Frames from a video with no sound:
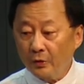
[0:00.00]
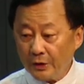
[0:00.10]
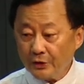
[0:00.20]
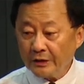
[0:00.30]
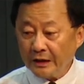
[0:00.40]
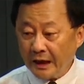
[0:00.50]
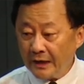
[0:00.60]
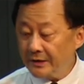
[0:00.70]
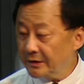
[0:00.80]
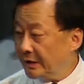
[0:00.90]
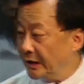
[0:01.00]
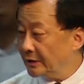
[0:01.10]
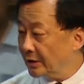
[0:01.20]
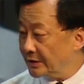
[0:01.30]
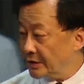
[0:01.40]
question and answer
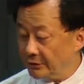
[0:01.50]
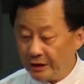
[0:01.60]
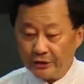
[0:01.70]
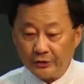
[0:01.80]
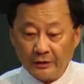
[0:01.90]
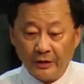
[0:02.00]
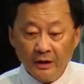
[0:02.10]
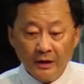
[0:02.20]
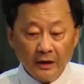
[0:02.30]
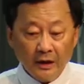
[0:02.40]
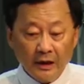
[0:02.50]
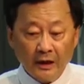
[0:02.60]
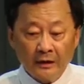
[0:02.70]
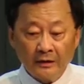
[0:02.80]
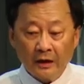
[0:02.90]
and consultation.
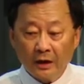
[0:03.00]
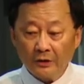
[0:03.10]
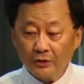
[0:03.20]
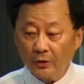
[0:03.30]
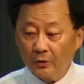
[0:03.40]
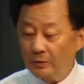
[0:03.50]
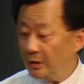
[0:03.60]
And so